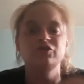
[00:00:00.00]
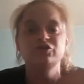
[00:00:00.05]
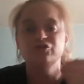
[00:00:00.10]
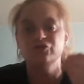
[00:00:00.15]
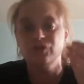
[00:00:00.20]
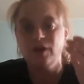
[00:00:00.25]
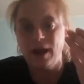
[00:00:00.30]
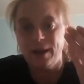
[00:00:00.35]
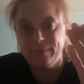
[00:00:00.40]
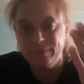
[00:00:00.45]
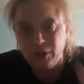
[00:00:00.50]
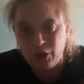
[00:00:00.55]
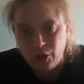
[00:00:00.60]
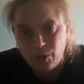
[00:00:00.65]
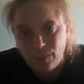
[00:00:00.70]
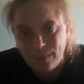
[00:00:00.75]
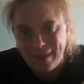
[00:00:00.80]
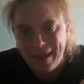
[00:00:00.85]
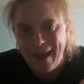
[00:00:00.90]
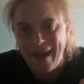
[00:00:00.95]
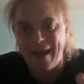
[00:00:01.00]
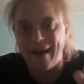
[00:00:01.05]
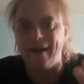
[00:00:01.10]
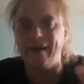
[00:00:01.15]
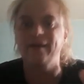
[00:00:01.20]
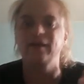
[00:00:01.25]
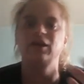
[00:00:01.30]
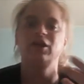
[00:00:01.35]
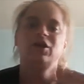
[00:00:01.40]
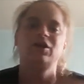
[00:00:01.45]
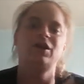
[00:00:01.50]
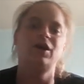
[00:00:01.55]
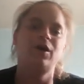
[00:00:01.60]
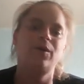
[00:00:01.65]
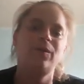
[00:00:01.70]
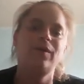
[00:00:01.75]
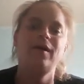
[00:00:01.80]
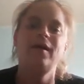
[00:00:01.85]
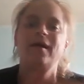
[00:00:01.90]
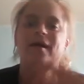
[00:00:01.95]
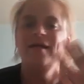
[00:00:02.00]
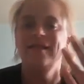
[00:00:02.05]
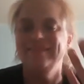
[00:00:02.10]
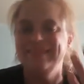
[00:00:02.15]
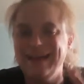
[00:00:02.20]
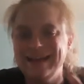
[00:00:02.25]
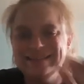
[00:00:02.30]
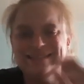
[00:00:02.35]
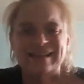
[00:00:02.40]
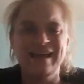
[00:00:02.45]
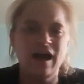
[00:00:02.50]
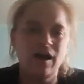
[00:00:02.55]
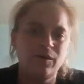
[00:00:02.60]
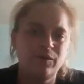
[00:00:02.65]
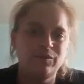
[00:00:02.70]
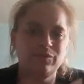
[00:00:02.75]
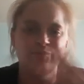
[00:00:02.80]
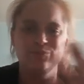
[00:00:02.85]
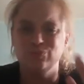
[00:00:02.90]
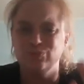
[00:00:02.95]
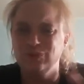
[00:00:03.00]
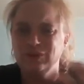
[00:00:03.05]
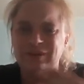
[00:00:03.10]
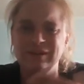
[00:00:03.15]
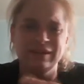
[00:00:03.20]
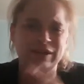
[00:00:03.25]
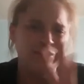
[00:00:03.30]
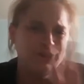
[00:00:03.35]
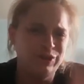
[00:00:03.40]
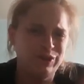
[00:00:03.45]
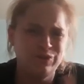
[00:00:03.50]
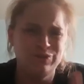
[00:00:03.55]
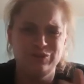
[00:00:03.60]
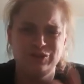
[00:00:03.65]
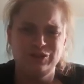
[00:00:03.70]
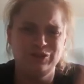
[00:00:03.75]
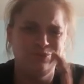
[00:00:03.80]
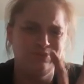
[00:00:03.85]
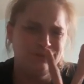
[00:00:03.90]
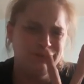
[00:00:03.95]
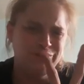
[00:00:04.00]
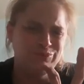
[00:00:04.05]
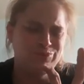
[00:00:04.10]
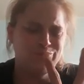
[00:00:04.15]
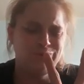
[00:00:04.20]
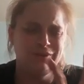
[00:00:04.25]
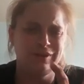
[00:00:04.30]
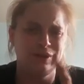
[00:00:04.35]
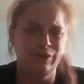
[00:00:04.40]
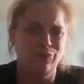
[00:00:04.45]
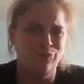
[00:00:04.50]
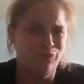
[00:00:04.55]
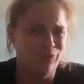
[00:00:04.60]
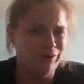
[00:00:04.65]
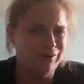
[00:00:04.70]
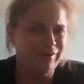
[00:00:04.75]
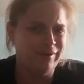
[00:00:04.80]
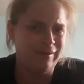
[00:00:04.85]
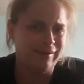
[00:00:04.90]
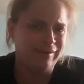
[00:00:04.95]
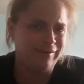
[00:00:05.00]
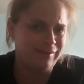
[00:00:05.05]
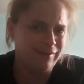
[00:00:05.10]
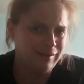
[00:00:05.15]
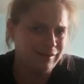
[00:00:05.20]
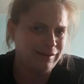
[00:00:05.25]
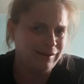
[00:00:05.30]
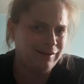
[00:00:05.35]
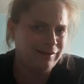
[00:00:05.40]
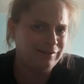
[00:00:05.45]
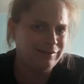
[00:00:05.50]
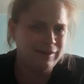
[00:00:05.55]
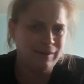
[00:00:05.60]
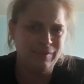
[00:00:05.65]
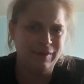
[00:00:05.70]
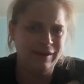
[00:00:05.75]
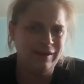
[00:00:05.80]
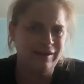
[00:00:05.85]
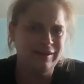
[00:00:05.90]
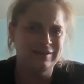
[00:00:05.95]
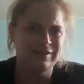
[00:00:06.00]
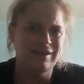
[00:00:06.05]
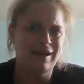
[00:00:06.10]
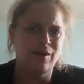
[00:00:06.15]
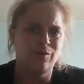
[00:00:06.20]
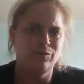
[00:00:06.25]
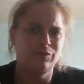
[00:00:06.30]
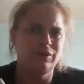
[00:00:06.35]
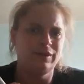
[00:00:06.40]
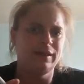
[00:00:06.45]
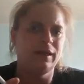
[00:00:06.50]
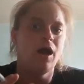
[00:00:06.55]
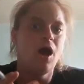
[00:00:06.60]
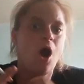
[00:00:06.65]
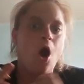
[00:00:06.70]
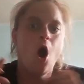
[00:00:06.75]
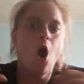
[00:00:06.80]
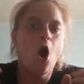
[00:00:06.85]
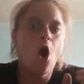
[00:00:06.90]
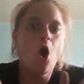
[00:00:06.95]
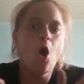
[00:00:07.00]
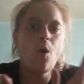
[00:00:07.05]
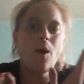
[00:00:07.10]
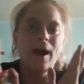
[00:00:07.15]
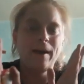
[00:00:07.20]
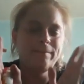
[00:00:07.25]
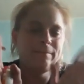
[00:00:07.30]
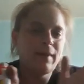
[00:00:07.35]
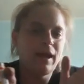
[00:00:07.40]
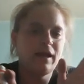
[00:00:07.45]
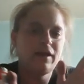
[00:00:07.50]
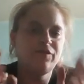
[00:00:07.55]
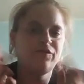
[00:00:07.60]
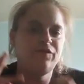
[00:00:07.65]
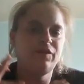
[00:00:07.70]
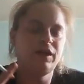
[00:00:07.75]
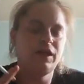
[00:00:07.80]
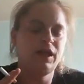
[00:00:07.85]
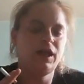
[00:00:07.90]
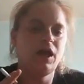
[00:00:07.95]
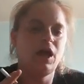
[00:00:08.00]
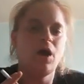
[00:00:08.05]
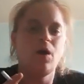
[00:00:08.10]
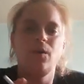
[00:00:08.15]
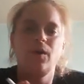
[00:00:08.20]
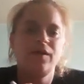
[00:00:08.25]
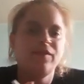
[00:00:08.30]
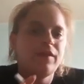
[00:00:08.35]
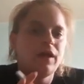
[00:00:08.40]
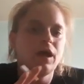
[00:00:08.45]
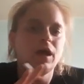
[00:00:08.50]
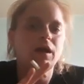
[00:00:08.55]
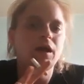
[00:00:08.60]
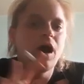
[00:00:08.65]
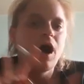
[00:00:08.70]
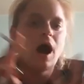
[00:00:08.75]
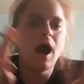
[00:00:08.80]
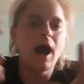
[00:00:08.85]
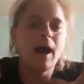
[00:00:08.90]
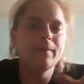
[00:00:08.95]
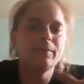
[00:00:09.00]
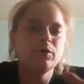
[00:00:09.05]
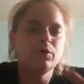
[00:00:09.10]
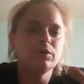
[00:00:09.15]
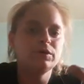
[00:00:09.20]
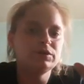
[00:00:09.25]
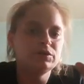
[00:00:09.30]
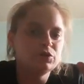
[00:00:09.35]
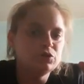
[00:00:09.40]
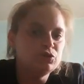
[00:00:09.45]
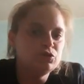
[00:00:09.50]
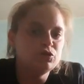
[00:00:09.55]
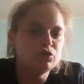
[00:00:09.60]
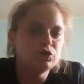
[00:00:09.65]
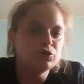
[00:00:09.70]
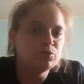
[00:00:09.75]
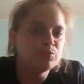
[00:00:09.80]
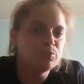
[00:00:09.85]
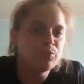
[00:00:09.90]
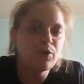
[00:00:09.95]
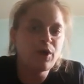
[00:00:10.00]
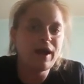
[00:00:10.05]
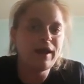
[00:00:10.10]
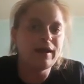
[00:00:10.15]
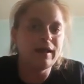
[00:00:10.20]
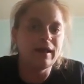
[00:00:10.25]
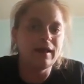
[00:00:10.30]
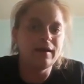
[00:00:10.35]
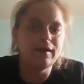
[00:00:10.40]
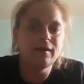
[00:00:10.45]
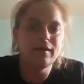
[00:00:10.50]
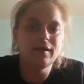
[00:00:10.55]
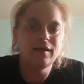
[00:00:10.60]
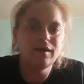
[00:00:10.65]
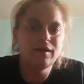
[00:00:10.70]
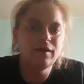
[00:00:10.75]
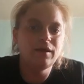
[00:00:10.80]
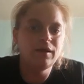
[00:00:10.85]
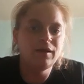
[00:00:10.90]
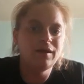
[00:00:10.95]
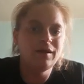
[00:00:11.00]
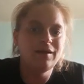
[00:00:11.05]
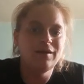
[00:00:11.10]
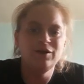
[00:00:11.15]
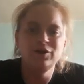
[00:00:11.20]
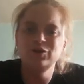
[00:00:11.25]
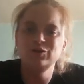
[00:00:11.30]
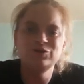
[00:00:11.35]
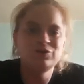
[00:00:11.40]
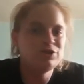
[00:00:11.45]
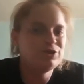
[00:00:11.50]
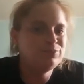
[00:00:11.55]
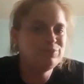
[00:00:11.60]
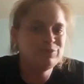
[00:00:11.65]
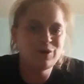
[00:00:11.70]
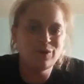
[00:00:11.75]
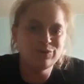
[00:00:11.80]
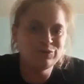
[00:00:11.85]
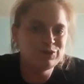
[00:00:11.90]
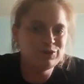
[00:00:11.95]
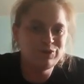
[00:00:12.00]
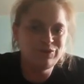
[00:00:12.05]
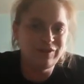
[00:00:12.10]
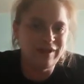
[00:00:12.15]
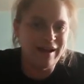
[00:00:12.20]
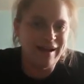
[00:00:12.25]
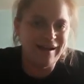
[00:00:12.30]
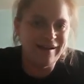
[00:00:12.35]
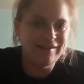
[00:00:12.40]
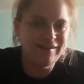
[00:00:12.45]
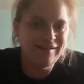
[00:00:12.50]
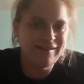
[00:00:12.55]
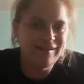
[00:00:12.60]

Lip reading: subscribe to you back, you know. That's how really YouTube is really working, you know. I mean, it's not really, oh, I made a video and then I'm going to spread it. YouTube don't do that.